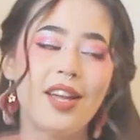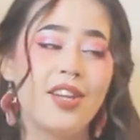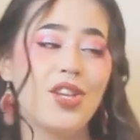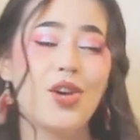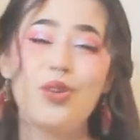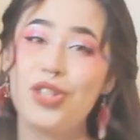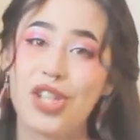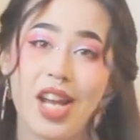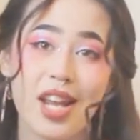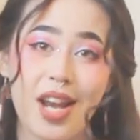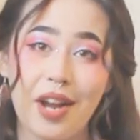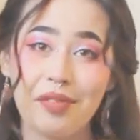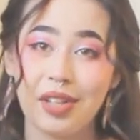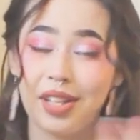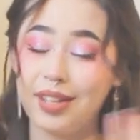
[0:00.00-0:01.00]
No shade,
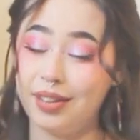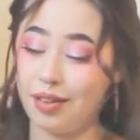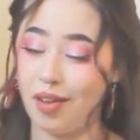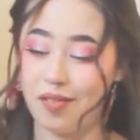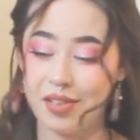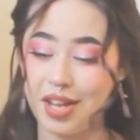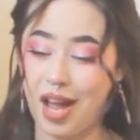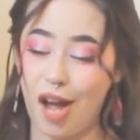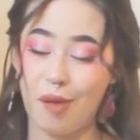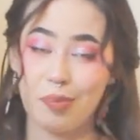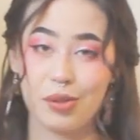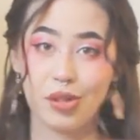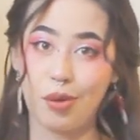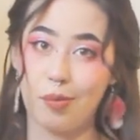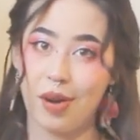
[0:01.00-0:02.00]
I really love the app
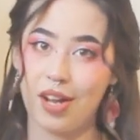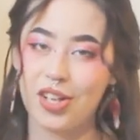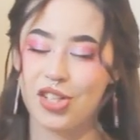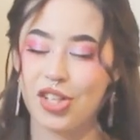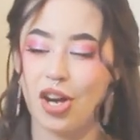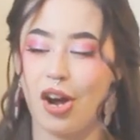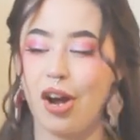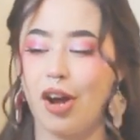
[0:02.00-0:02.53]
so much.